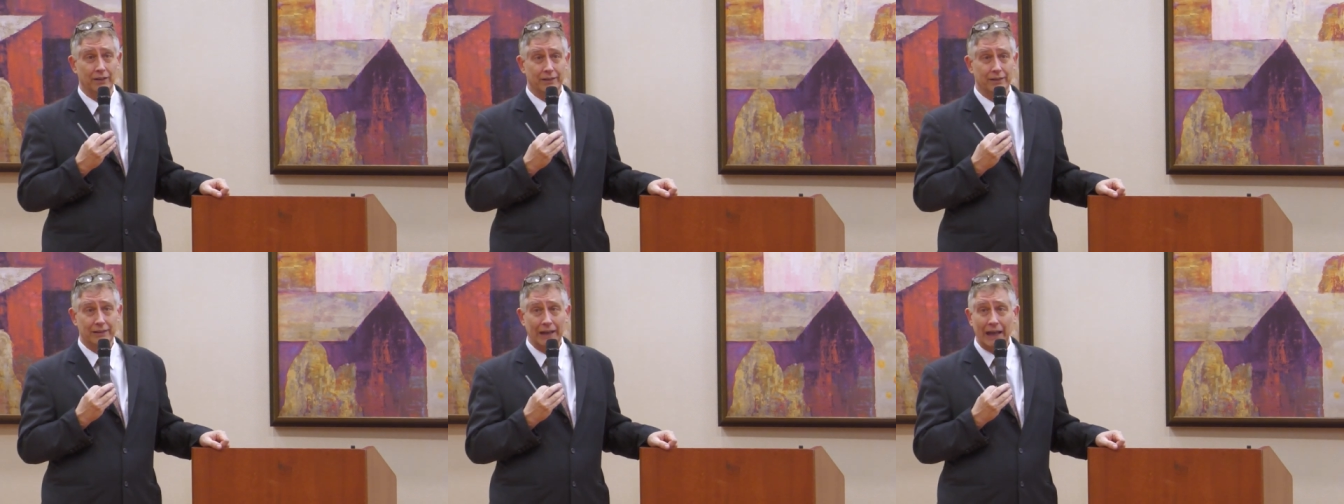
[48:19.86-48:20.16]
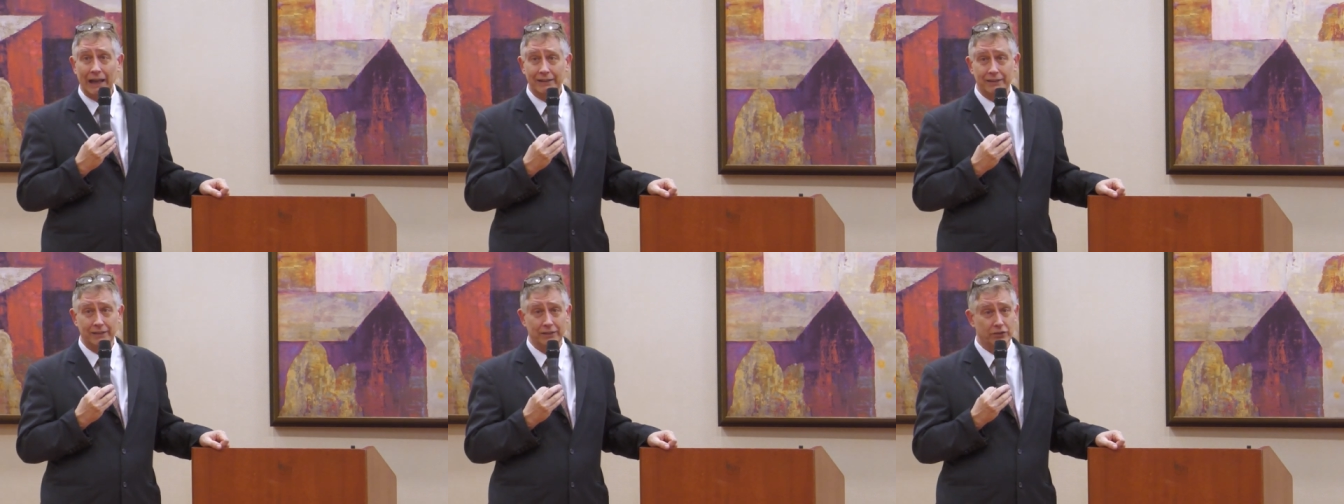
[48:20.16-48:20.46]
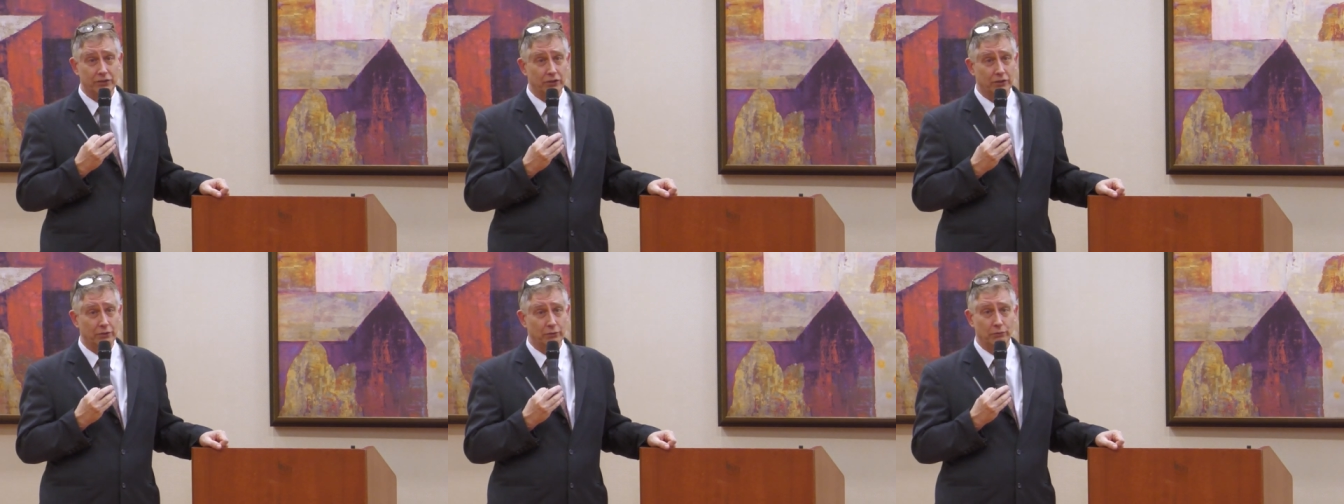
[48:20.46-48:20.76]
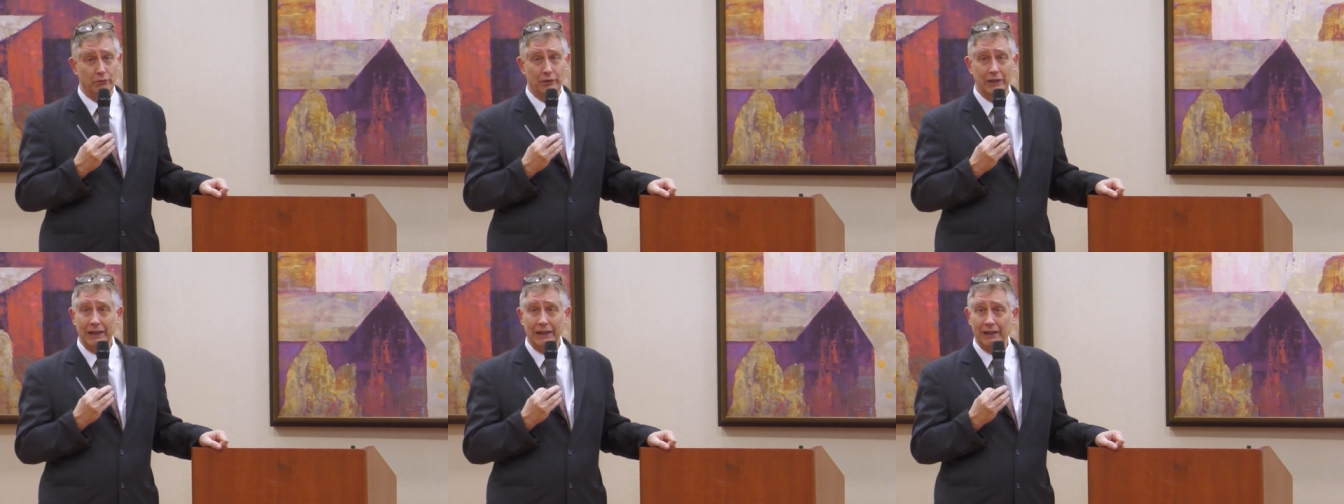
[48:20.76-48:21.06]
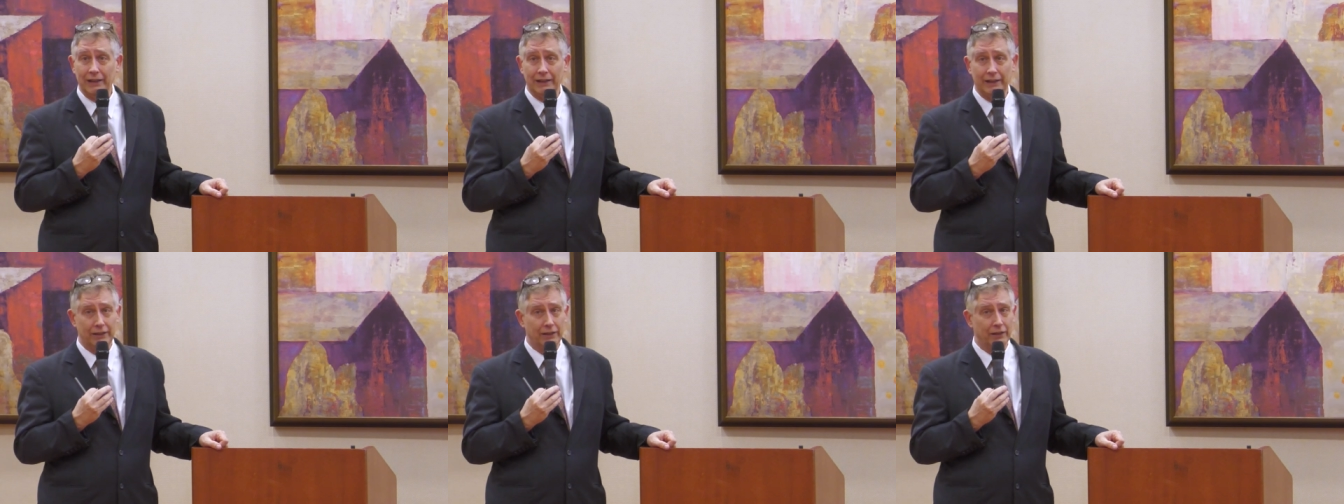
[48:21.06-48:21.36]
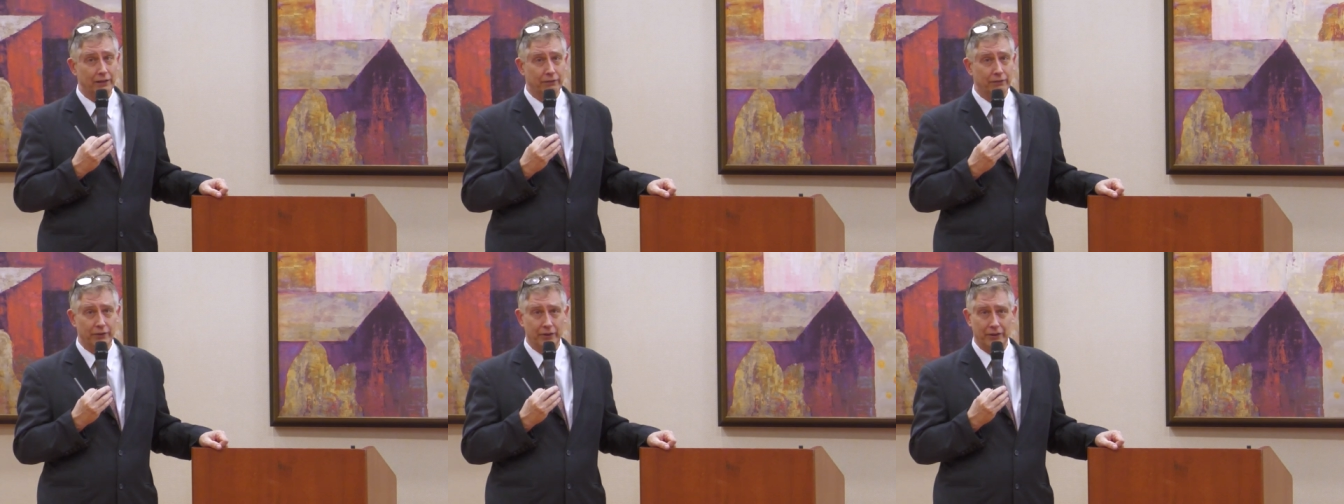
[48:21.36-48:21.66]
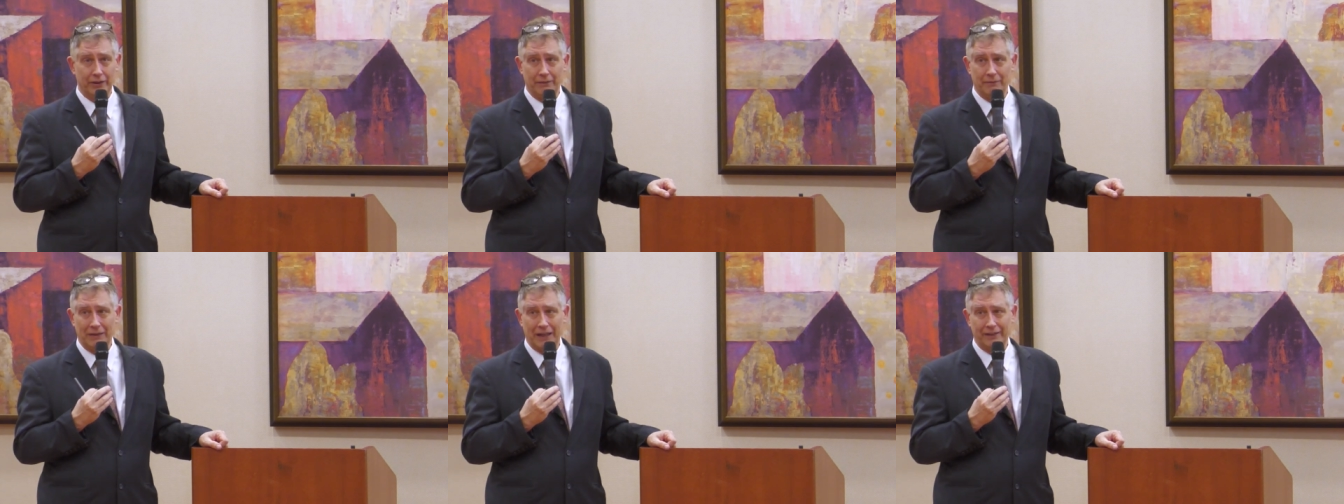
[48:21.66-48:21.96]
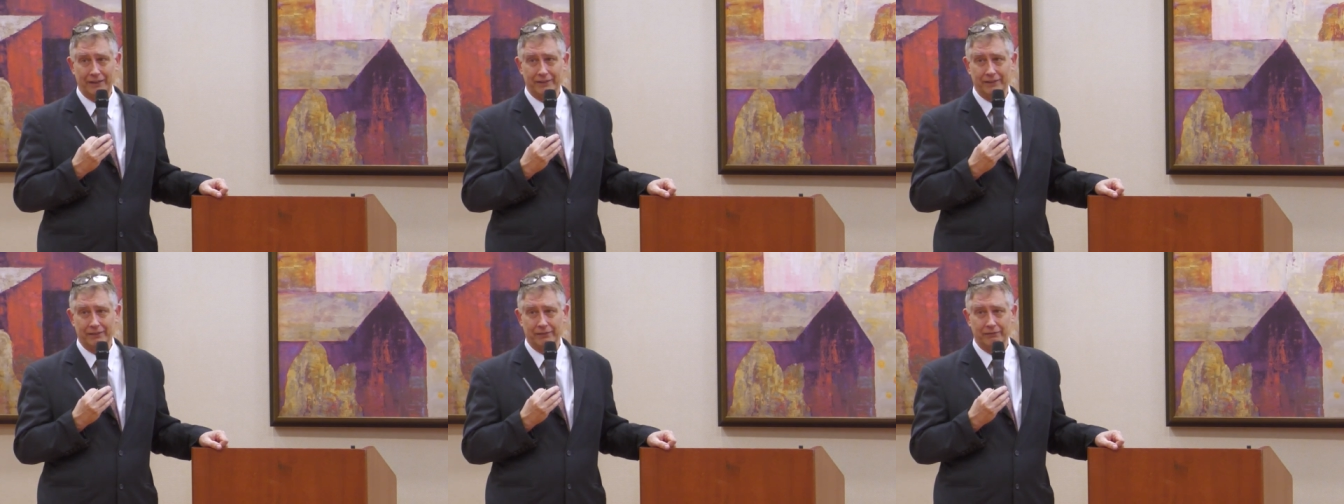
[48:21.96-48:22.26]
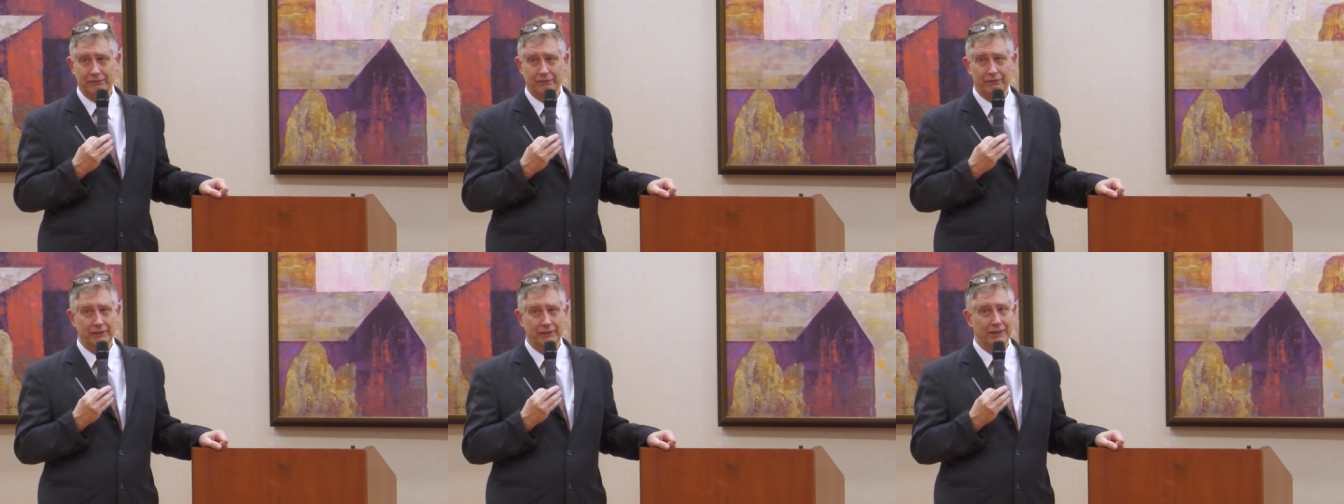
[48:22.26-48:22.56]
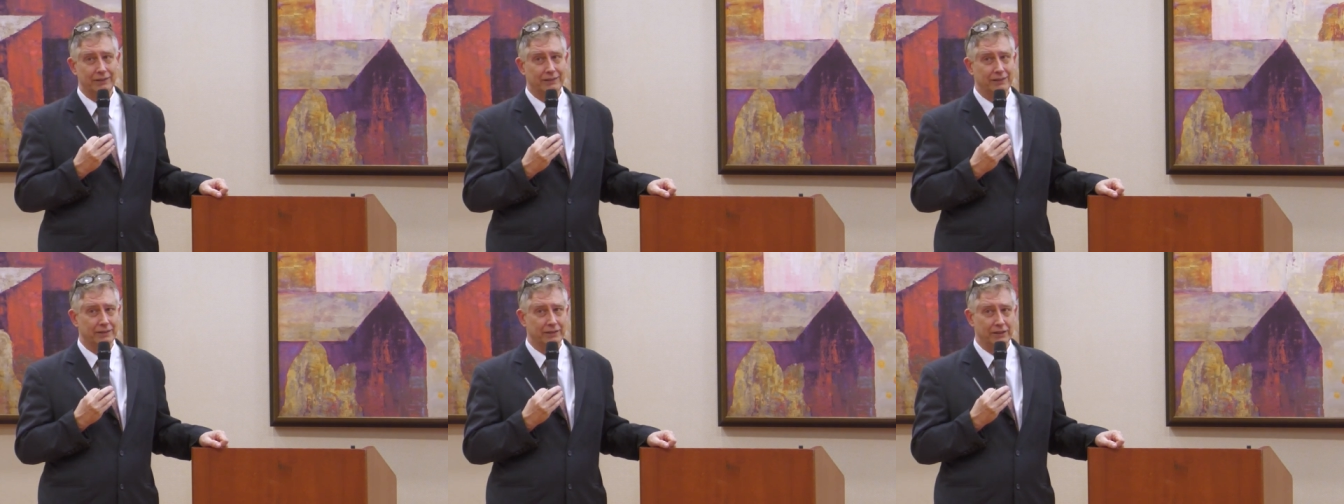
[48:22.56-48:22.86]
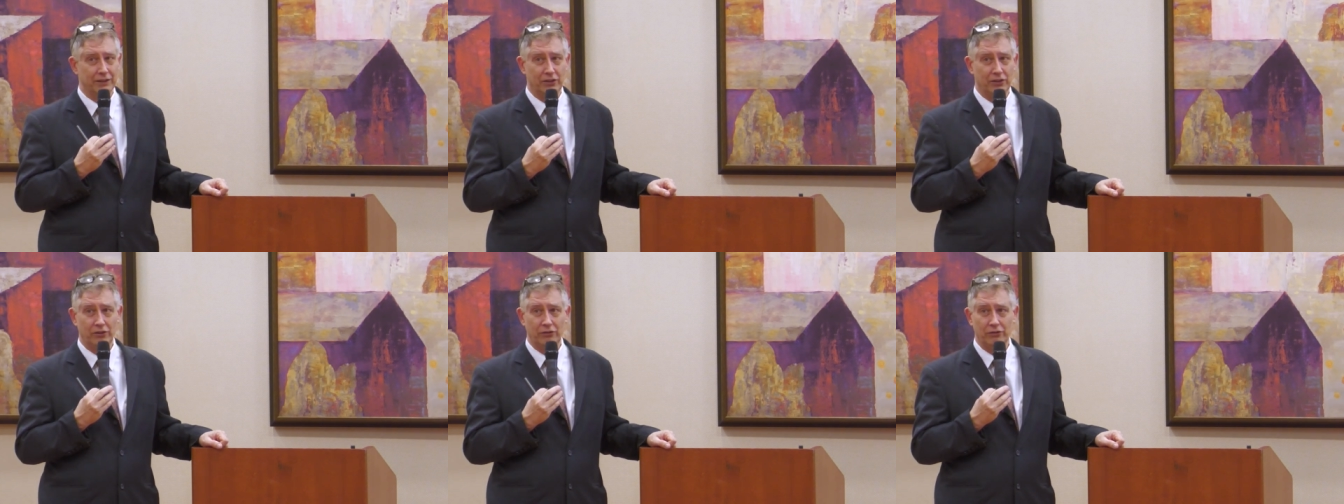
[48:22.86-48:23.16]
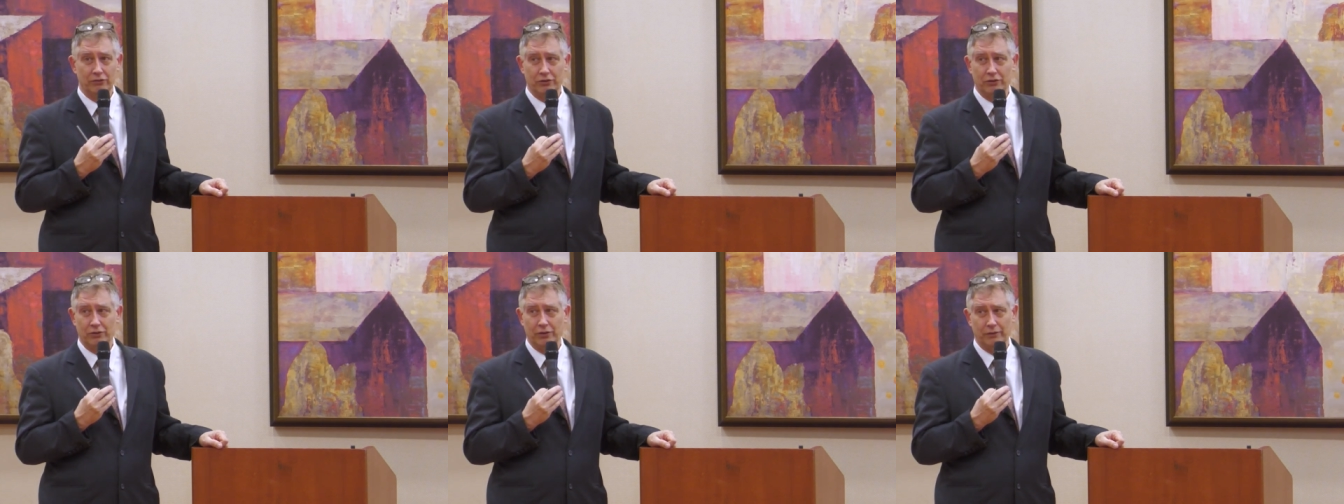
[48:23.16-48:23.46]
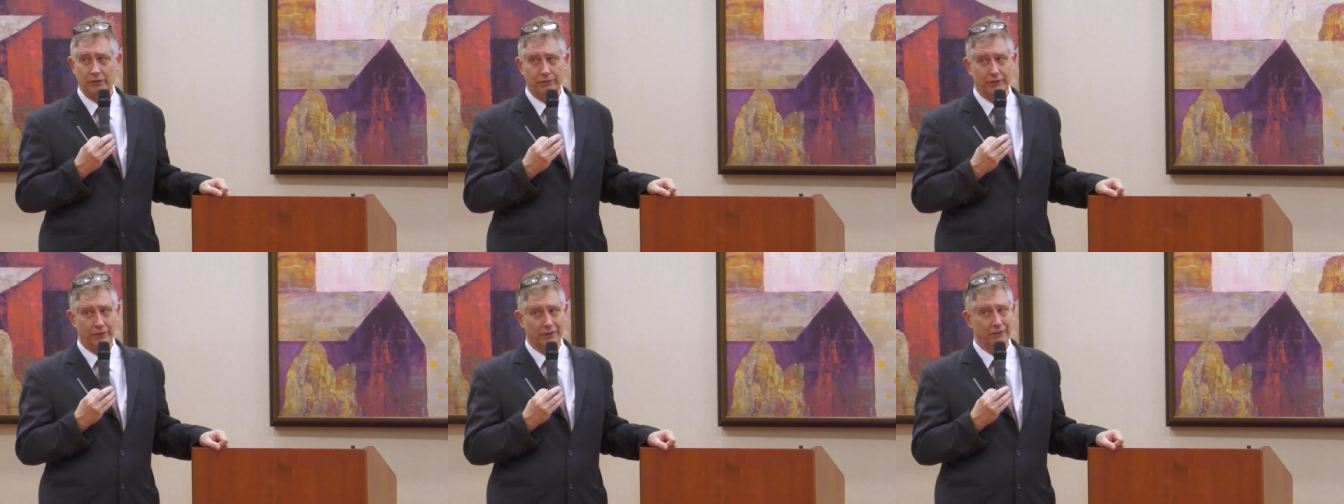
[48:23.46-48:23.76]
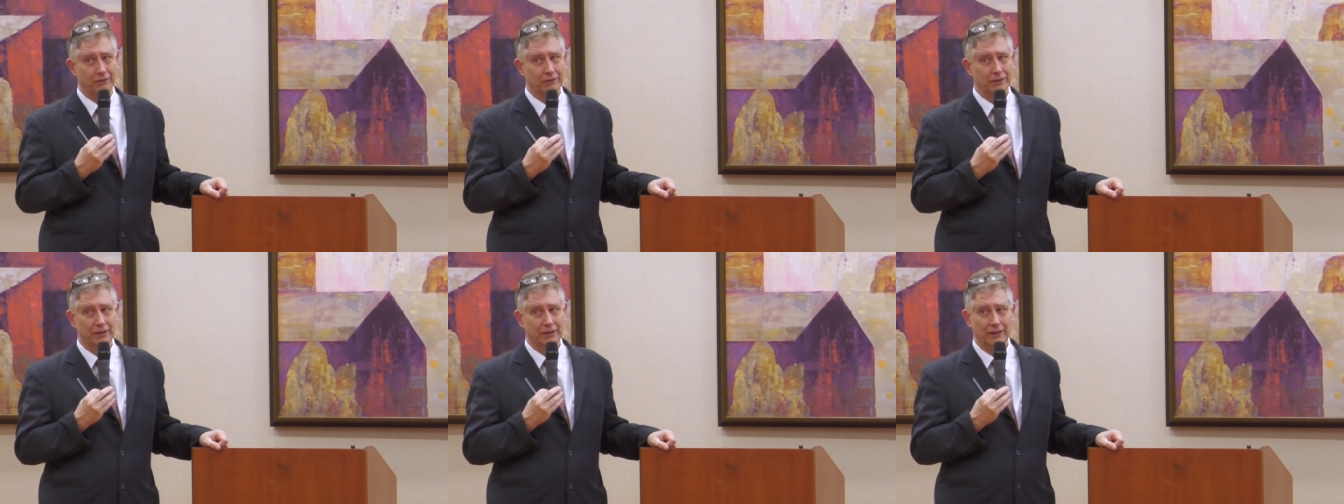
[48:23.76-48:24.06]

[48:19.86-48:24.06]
statins are really good for your M S. This is a huge twofer.